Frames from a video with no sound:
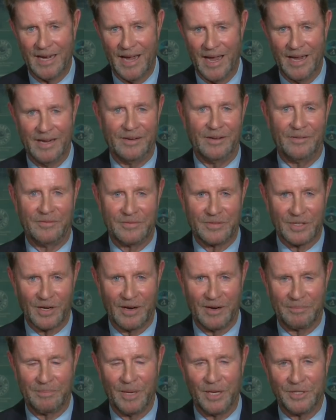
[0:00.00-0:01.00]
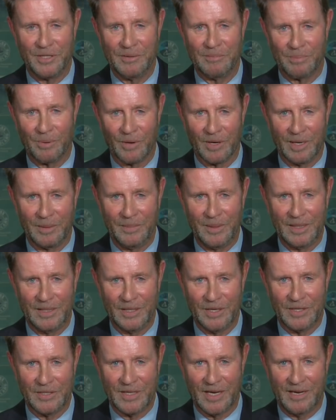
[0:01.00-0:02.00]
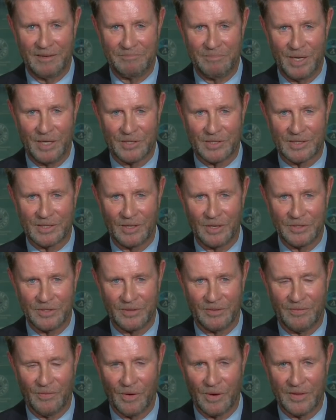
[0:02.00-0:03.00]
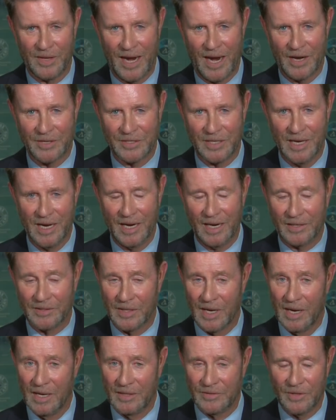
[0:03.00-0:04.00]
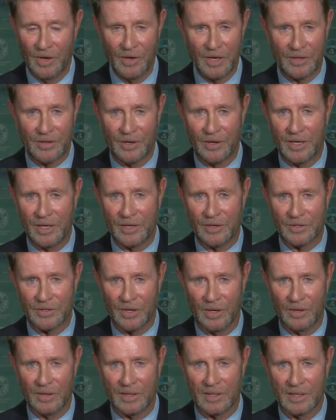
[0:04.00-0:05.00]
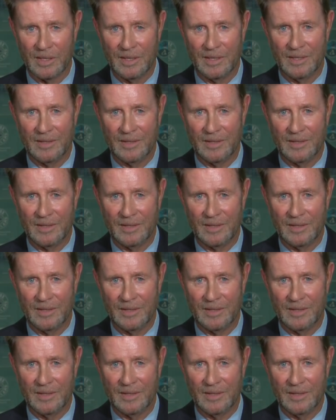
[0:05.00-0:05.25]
kind of started pitching poorly because I had pitched close to 4,000 innings. He's only 30 years old.